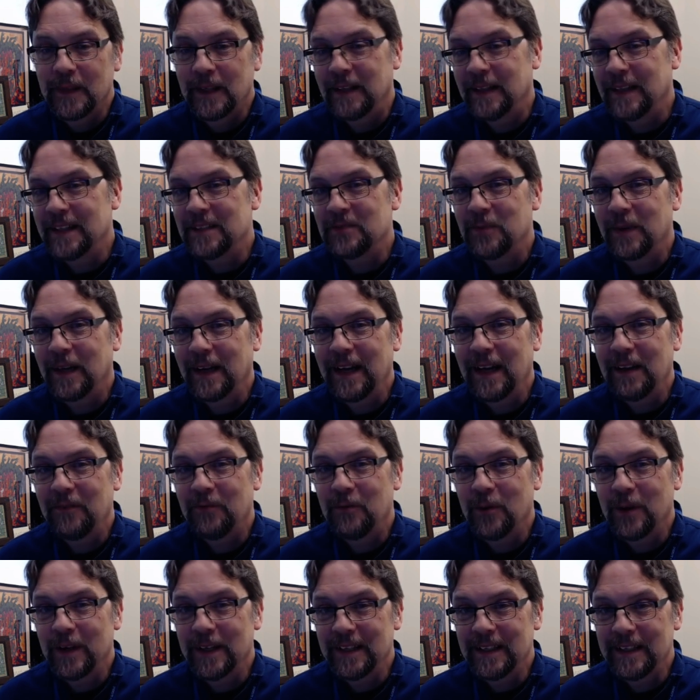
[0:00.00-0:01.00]
That's what I got
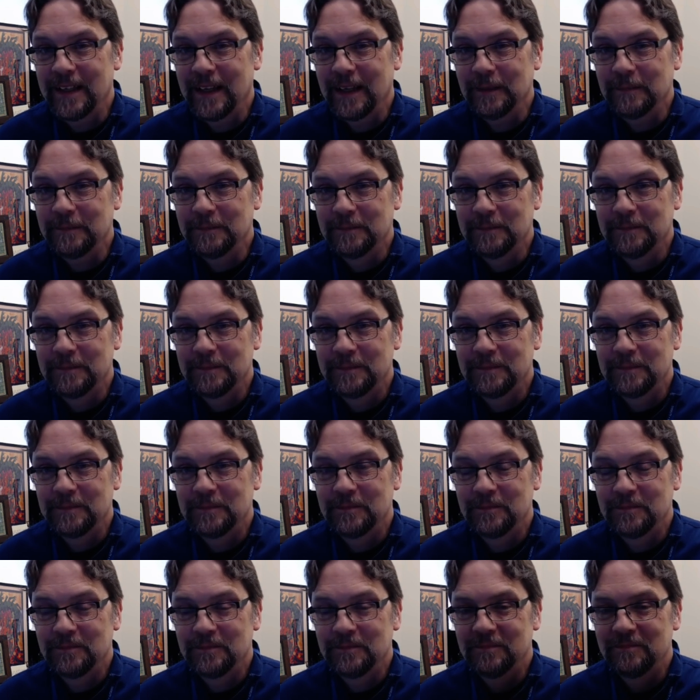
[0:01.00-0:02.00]
for you today.
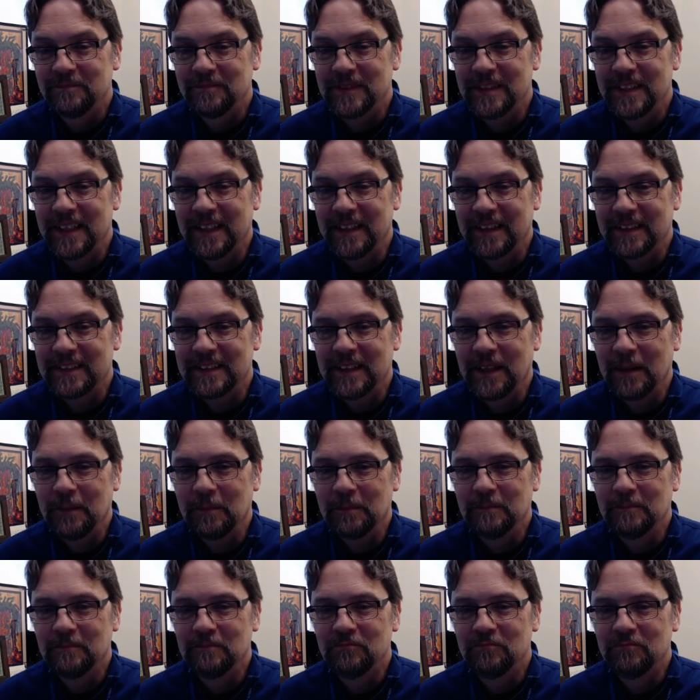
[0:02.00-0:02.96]
See you next time.